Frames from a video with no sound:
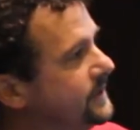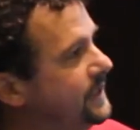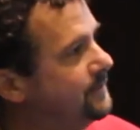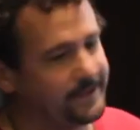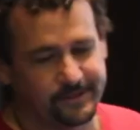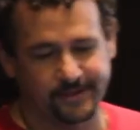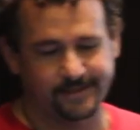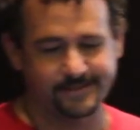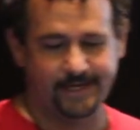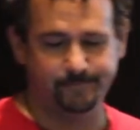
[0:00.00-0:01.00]
How am I doing
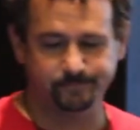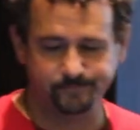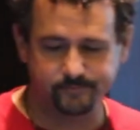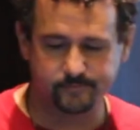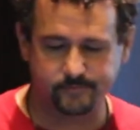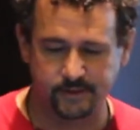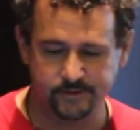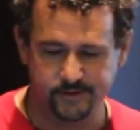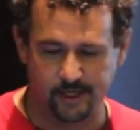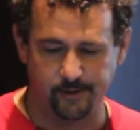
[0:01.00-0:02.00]
on time?
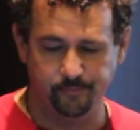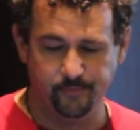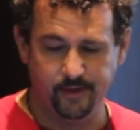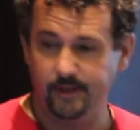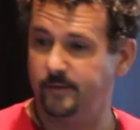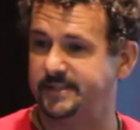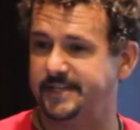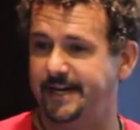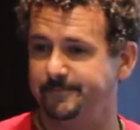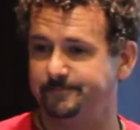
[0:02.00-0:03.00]
So, what's
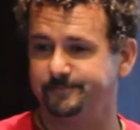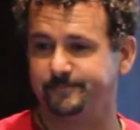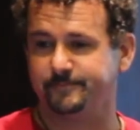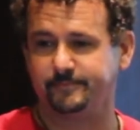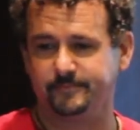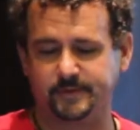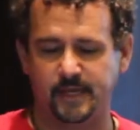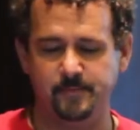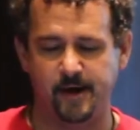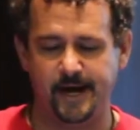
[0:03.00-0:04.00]
that?
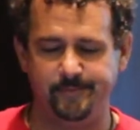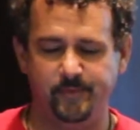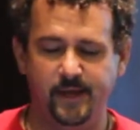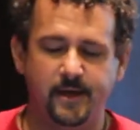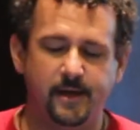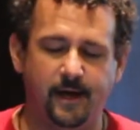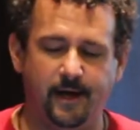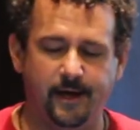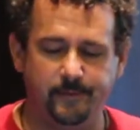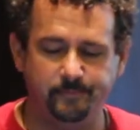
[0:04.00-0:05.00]
All right.
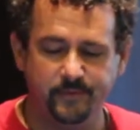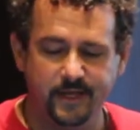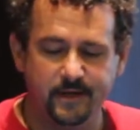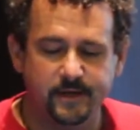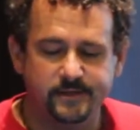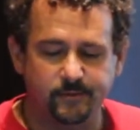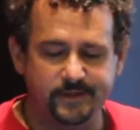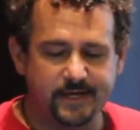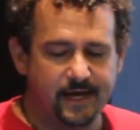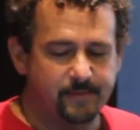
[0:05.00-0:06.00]
So when
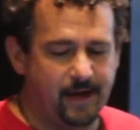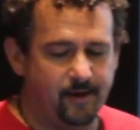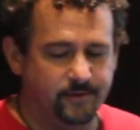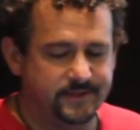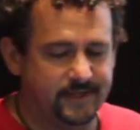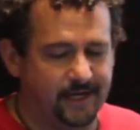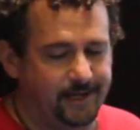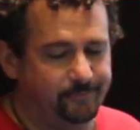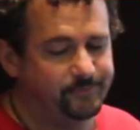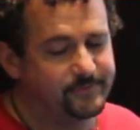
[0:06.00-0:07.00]
we talk about,
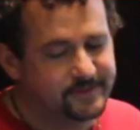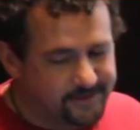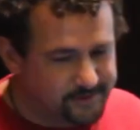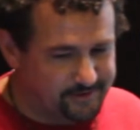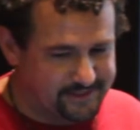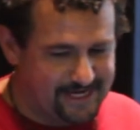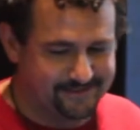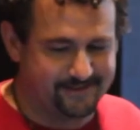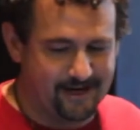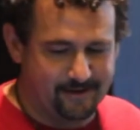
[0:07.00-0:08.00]
since I was
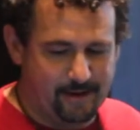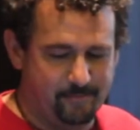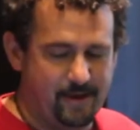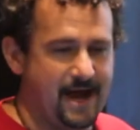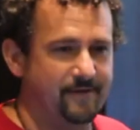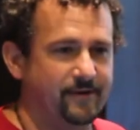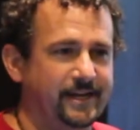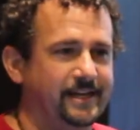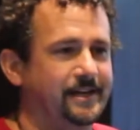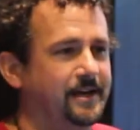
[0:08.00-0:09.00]
asked to talk about
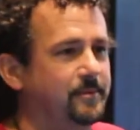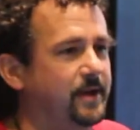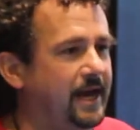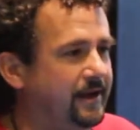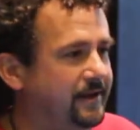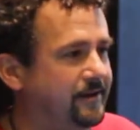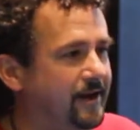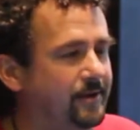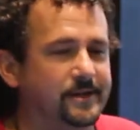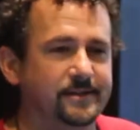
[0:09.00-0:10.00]
poverty,
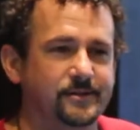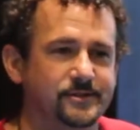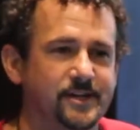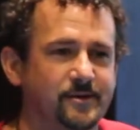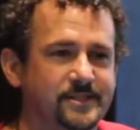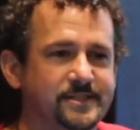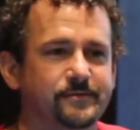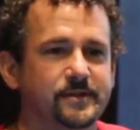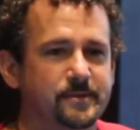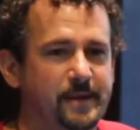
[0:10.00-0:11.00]
there's always different